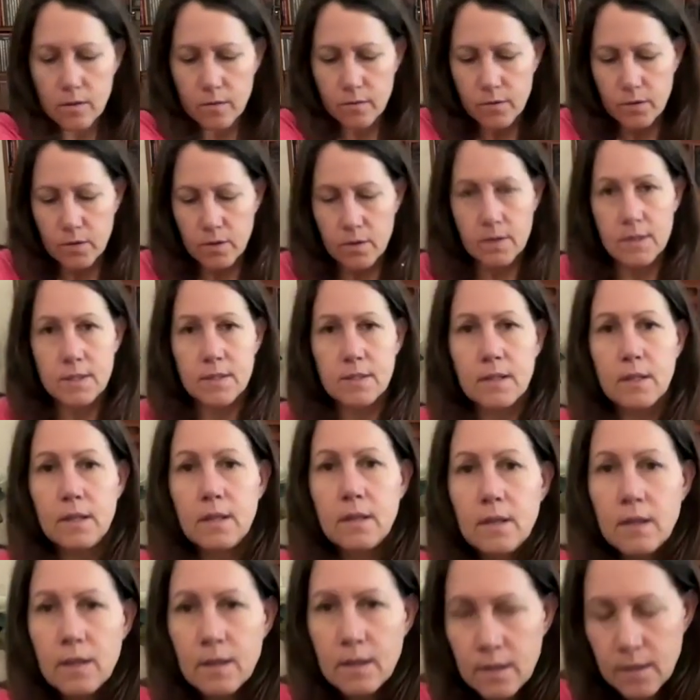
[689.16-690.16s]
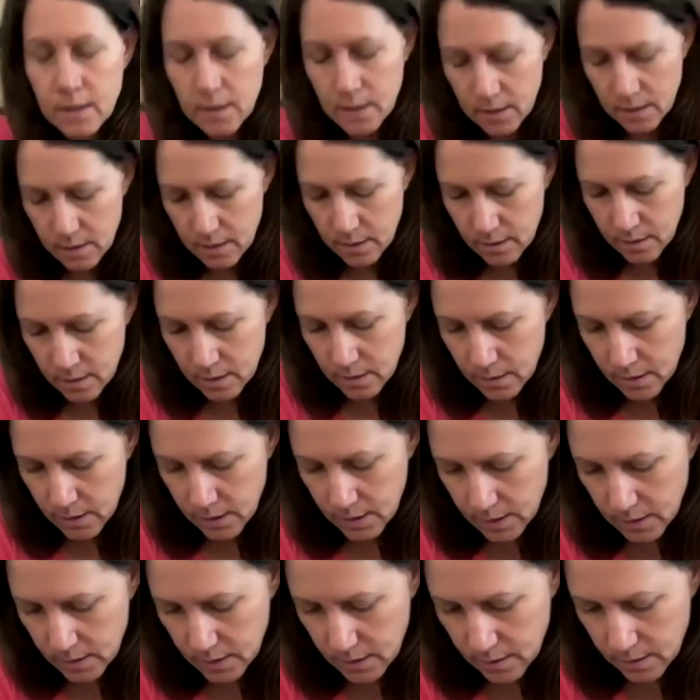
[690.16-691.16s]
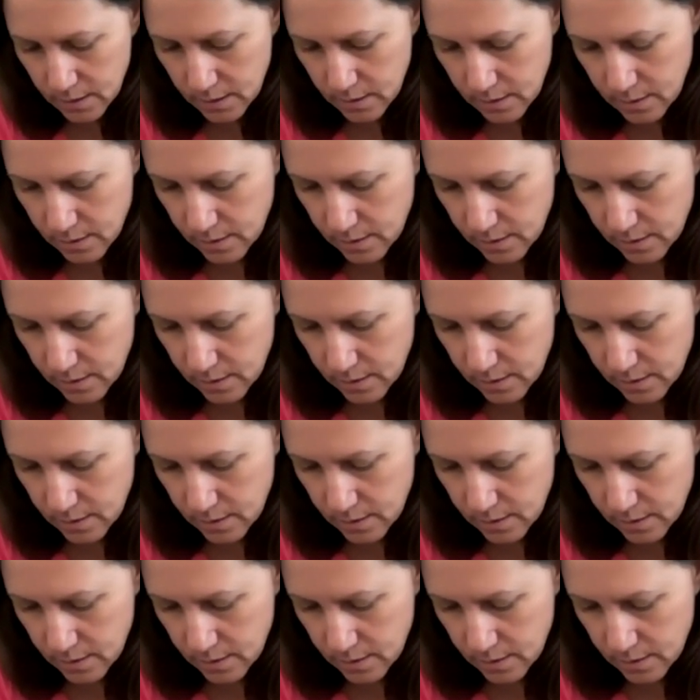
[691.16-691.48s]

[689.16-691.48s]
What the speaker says: You can see. And then I